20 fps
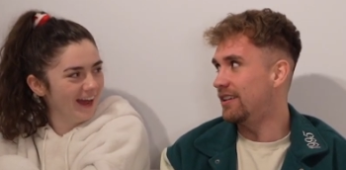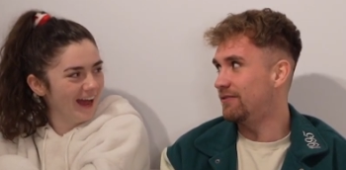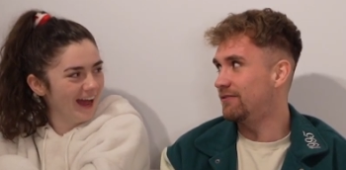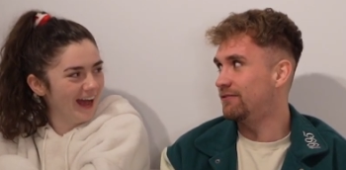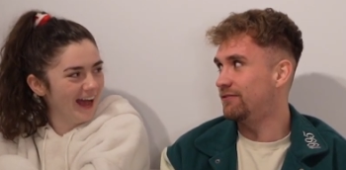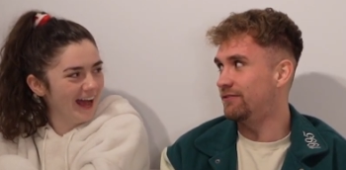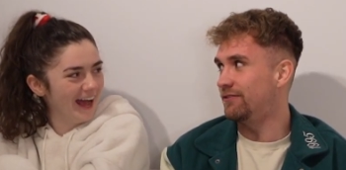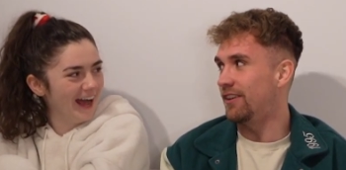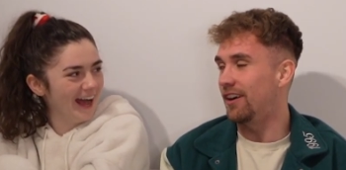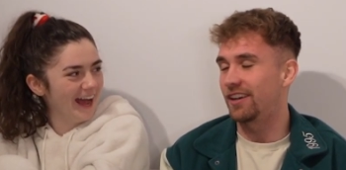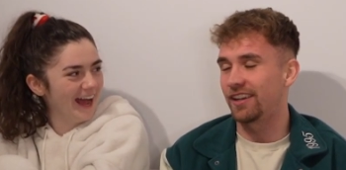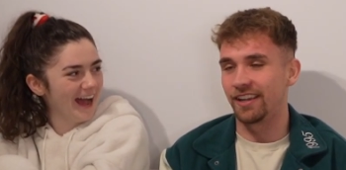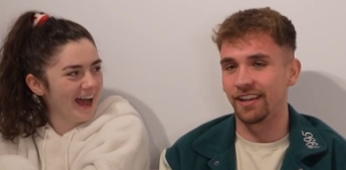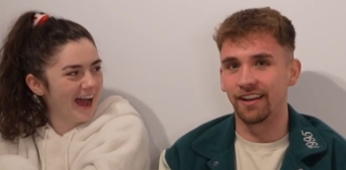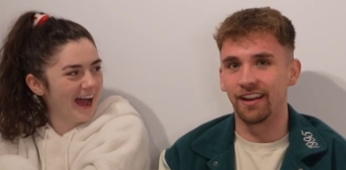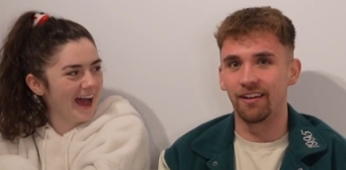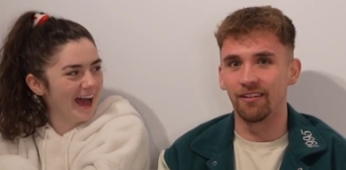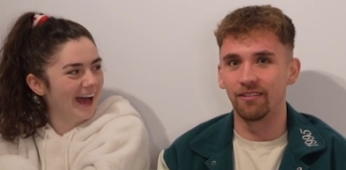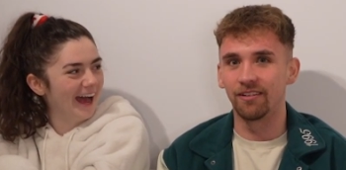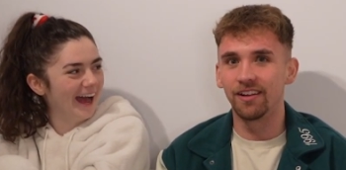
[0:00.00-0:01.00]

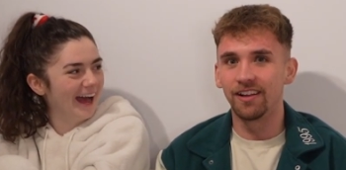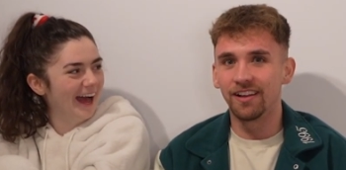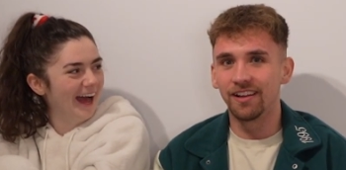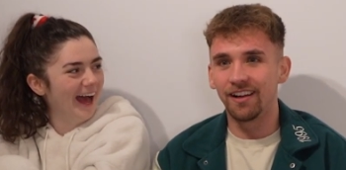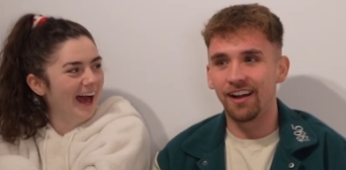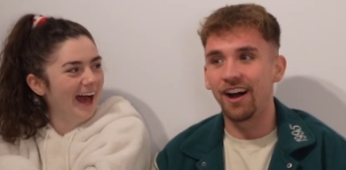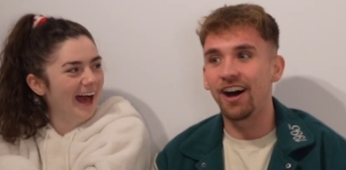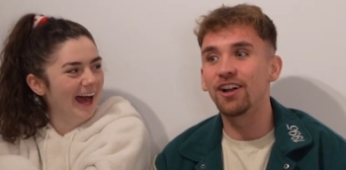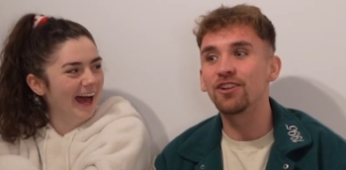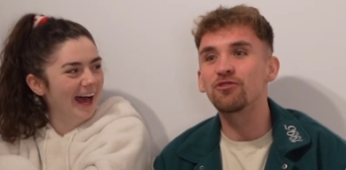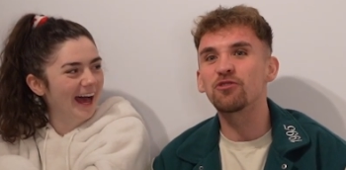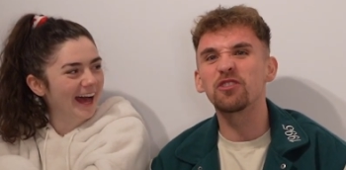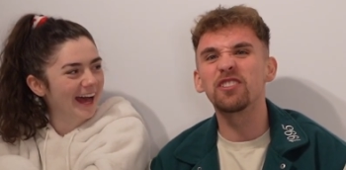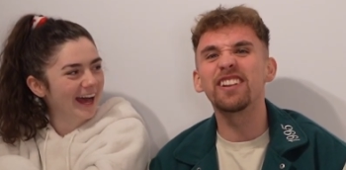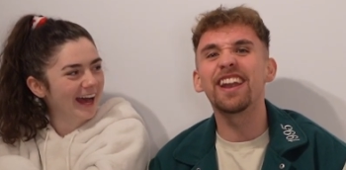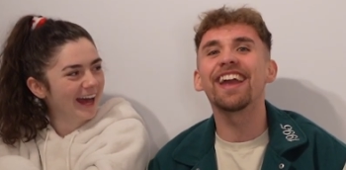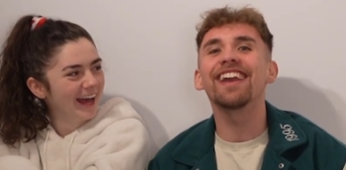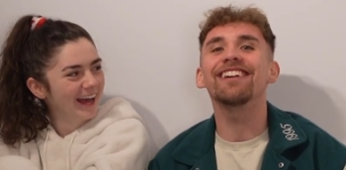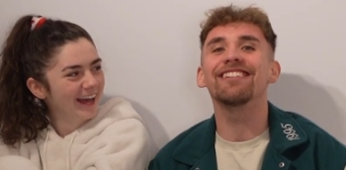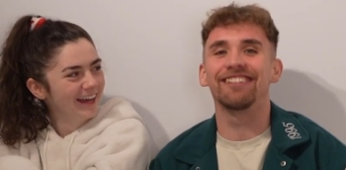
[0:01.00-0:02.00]
Speaker 1: fucking
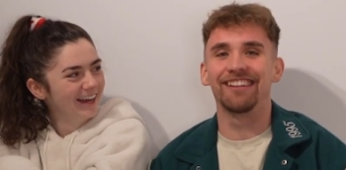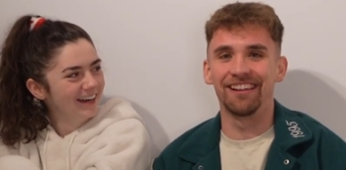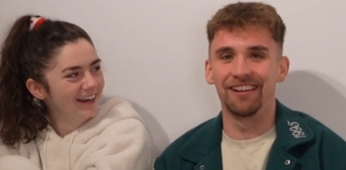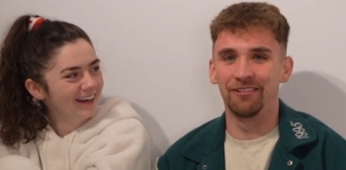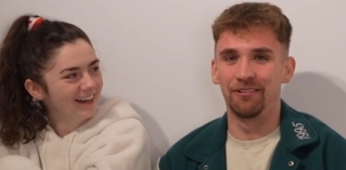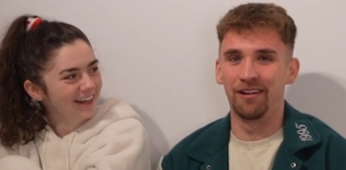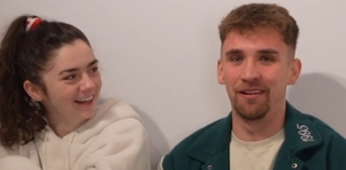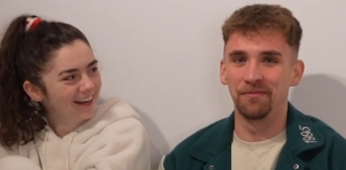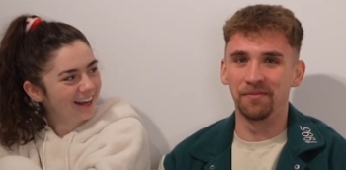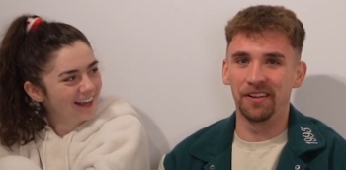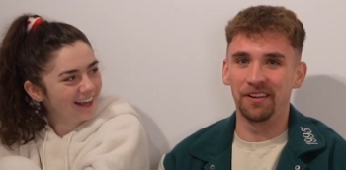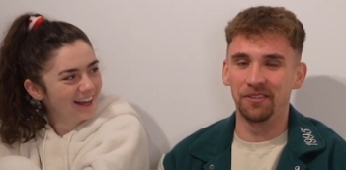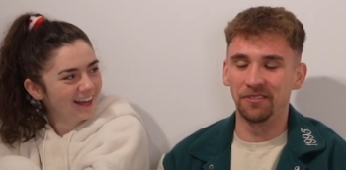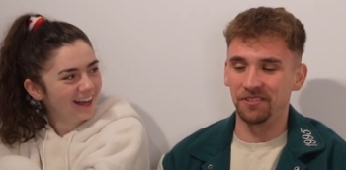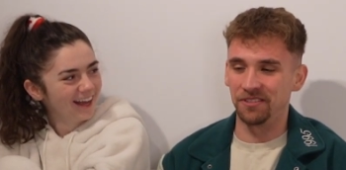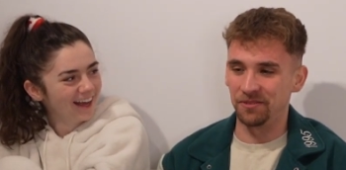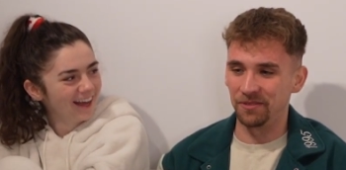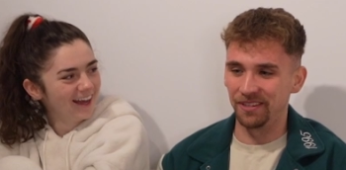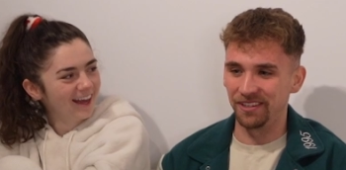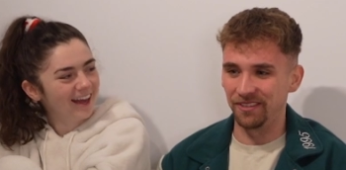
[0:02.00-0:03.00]
108 kilograms I
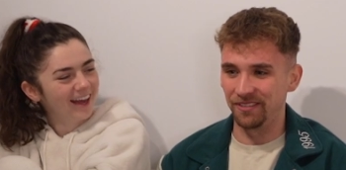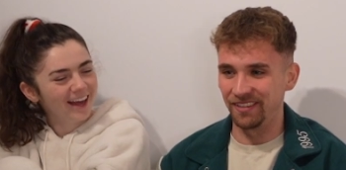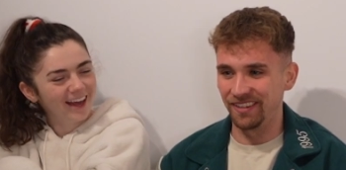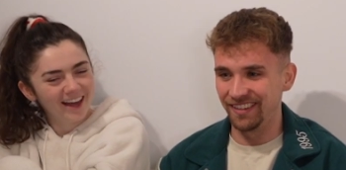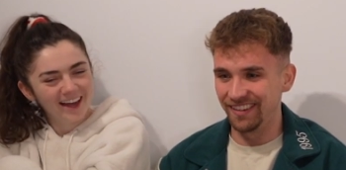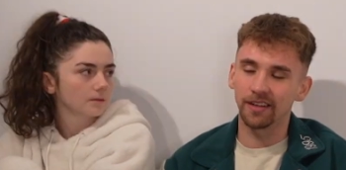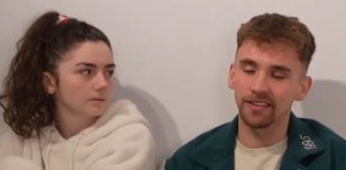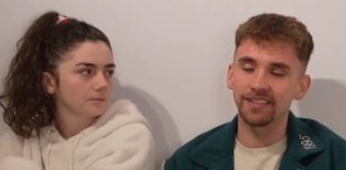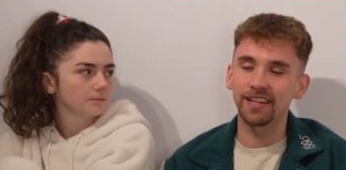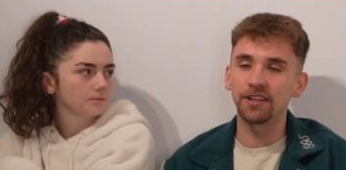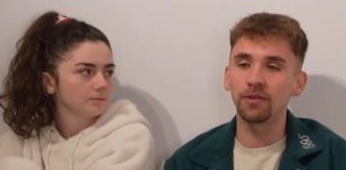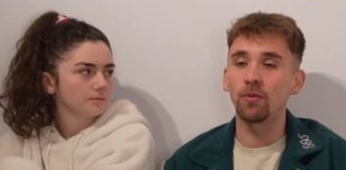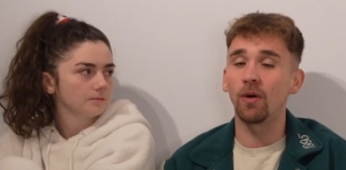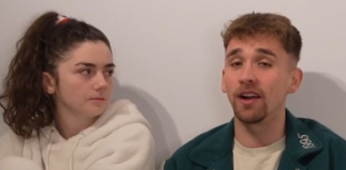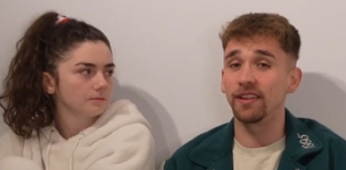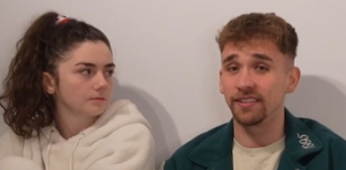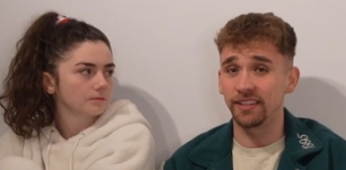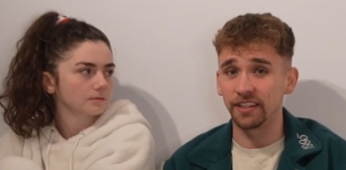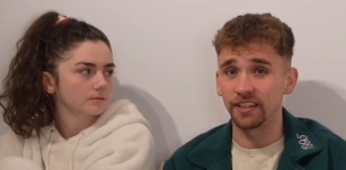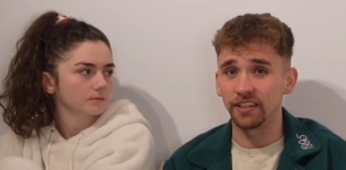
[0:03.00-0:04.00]
got to at uni. I tell you
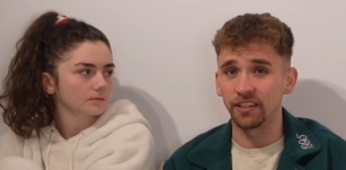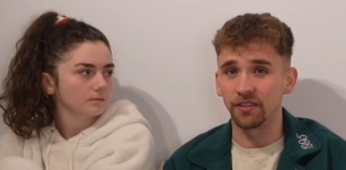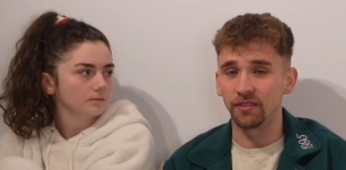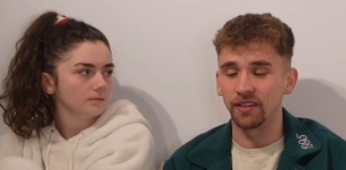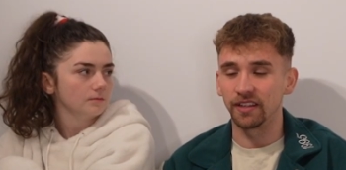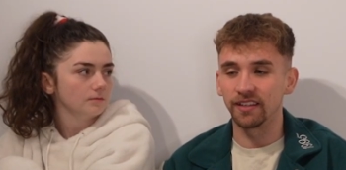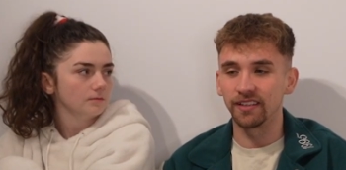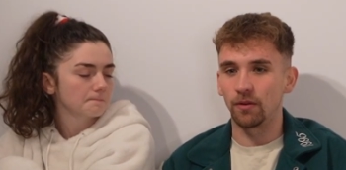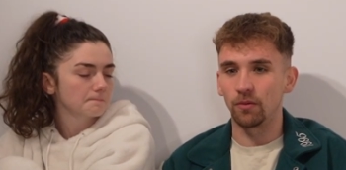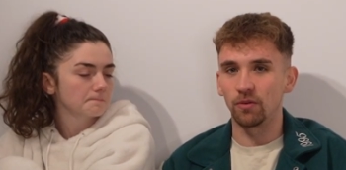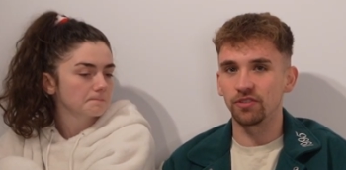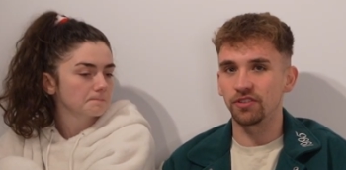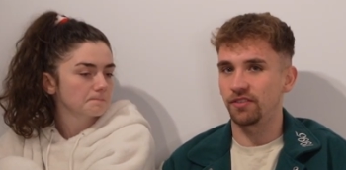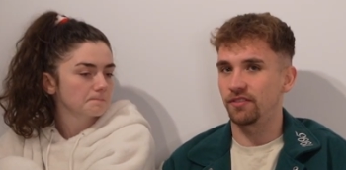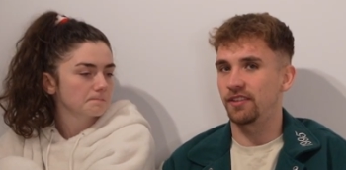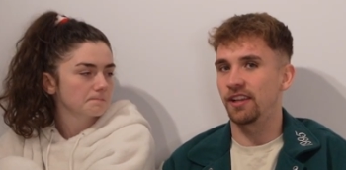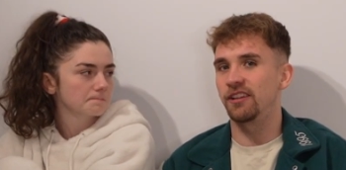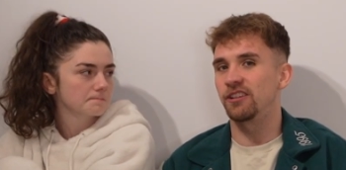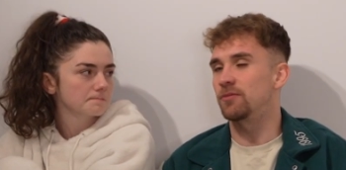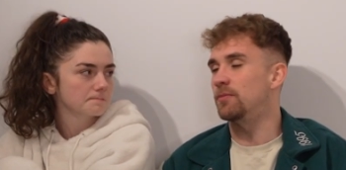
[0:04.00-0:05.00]
what I did at uni, they were
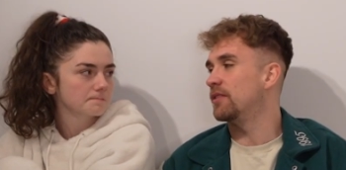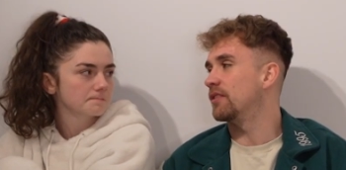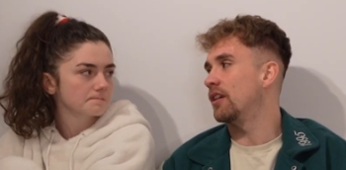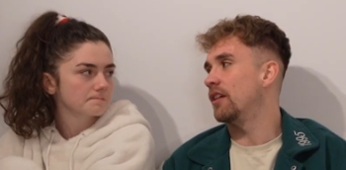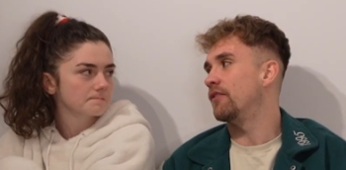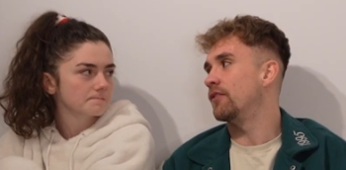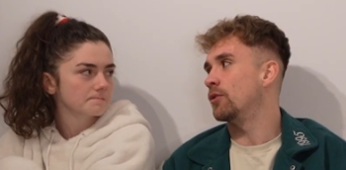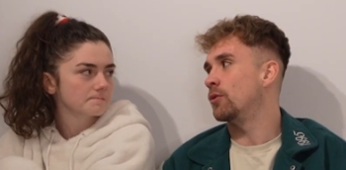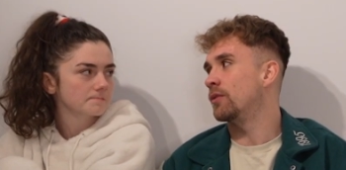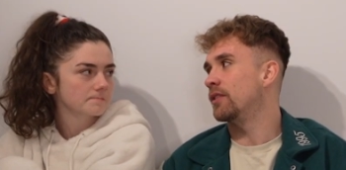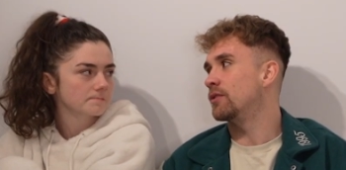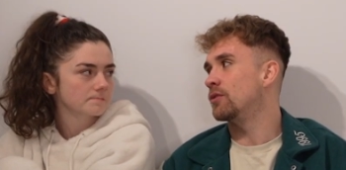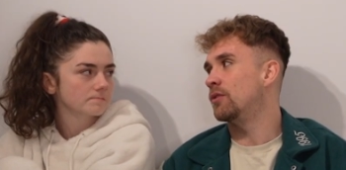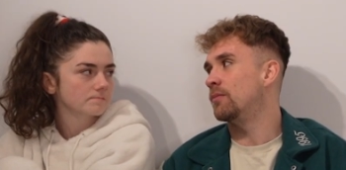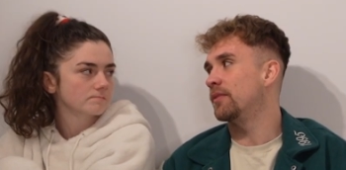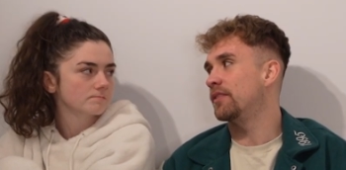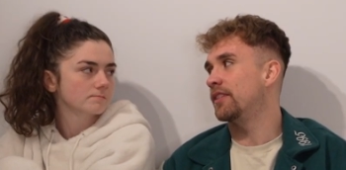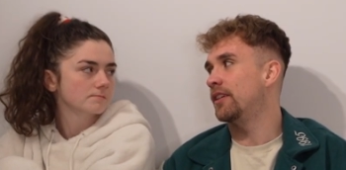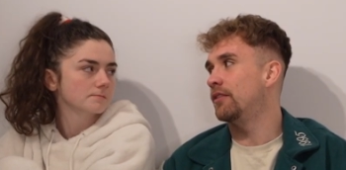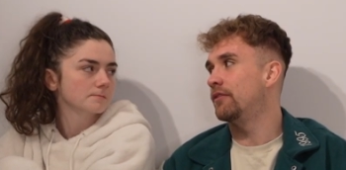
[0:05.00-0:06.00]
just teaching me stuff I'd already taught
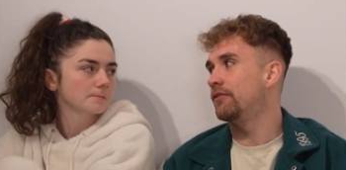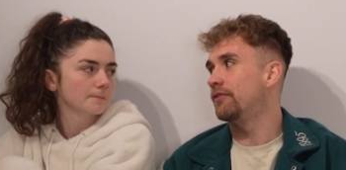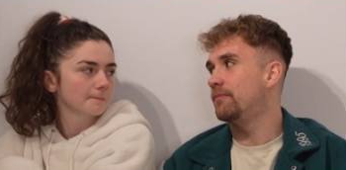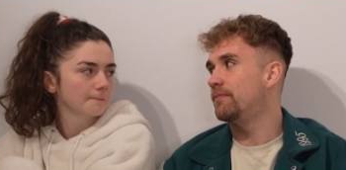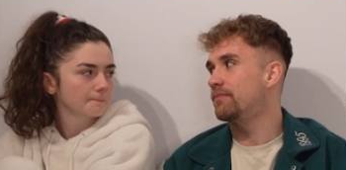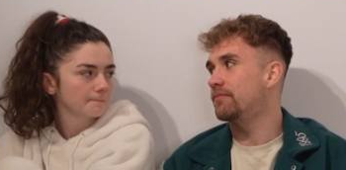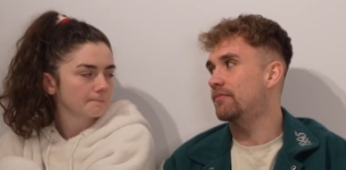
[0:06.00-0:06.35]
myself.